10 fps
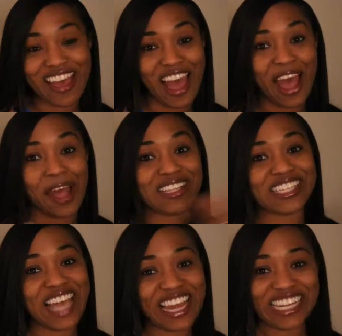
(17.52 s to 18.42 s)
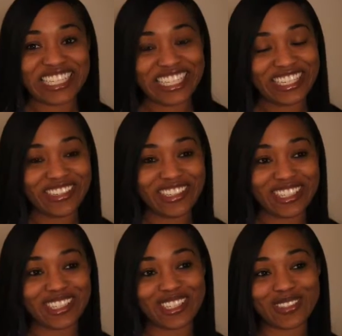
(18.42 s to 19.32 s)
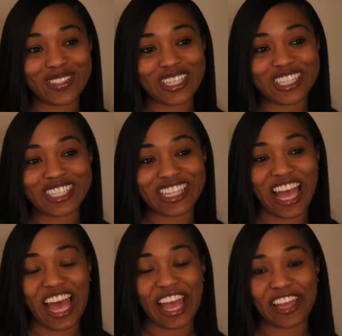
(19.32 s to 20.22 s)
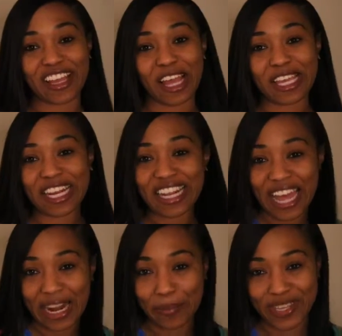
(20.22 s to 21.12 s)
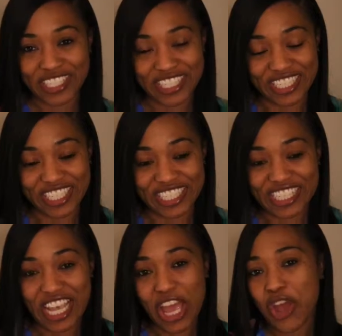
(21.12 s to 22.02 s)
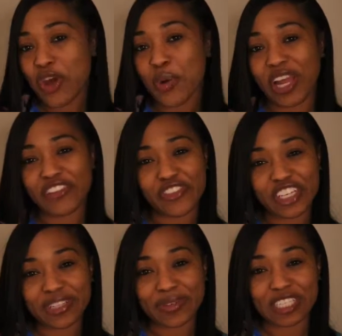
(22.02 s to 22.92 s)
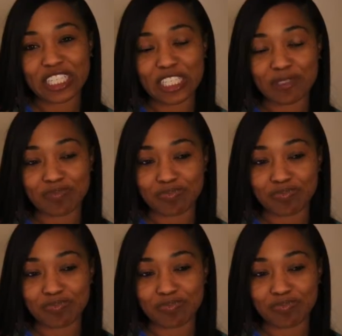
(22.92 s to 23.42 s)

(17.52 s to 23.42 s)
I decided to do this because I get a lot of messages quite frequently,